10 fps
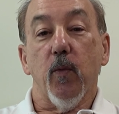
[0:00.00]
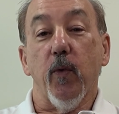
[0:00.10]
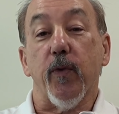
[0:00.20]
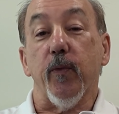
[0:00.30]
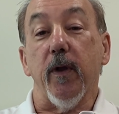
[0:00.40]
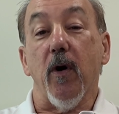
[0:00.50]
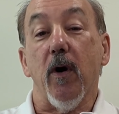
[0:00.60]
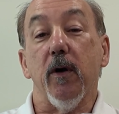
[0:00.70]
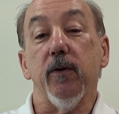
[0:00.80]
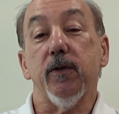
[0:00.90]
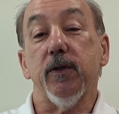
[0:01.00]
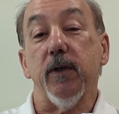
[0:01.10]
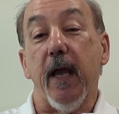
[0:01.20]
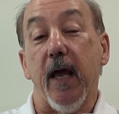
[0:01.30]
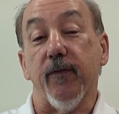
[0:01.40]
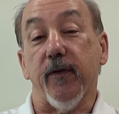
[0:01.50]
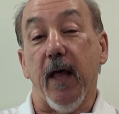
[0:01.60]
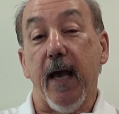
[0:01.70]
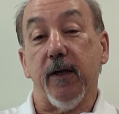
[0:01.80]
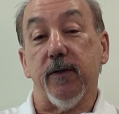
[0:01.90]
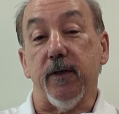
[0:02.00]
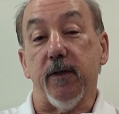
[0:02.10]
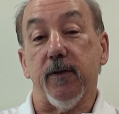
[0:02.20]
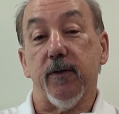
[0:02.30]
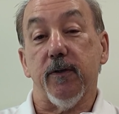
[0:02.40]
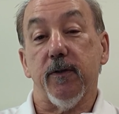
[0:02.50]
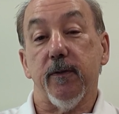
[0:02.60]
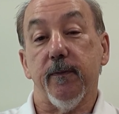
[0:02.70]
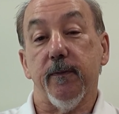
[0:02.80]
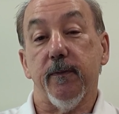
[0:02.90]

With regard to anaphylaxis,